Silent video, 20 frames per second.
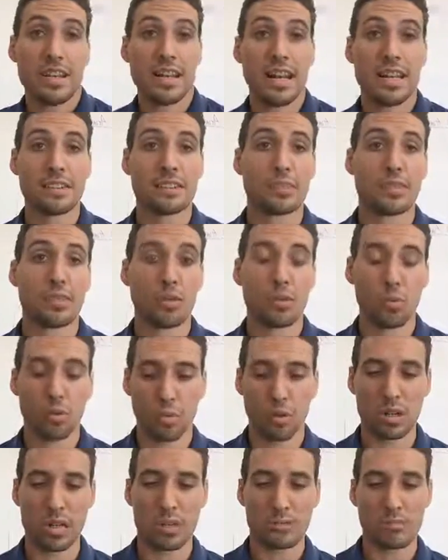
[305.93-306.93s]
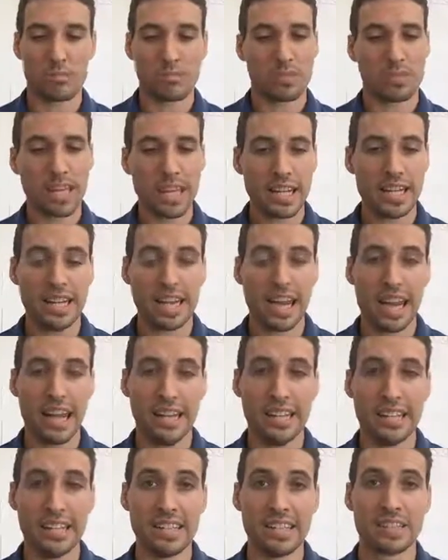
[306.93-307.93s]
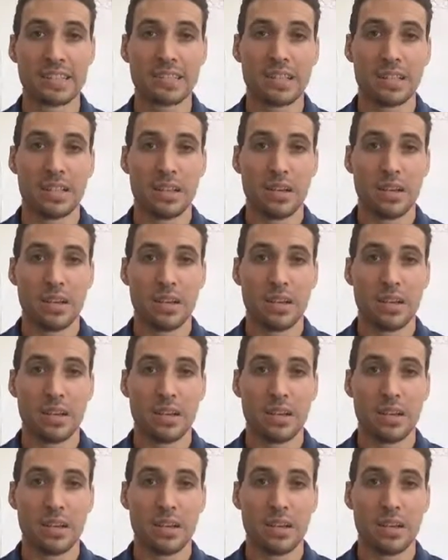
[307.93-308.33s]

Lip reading: And so what I'm getting at is